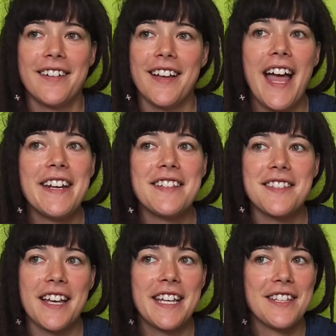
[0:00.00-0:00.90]
and it's
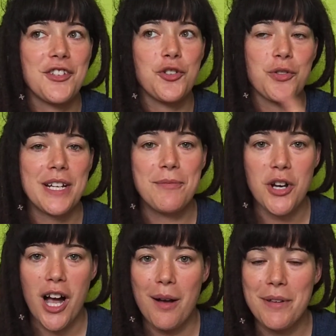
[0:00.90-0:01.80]
like his dream
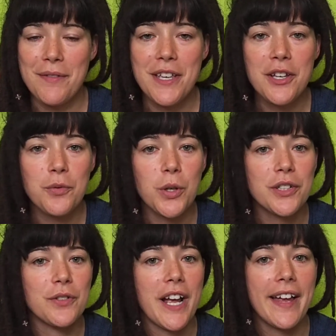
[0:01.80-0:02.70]
job. If he could have worked
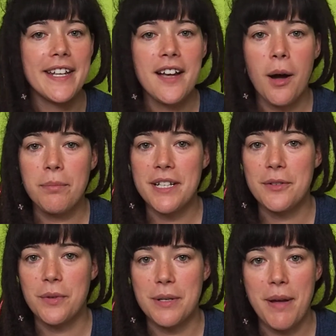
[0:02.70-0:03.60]
for any company in
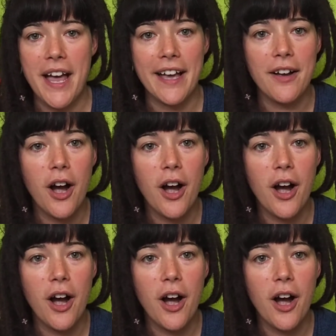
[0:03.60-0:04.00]
Winnipeg,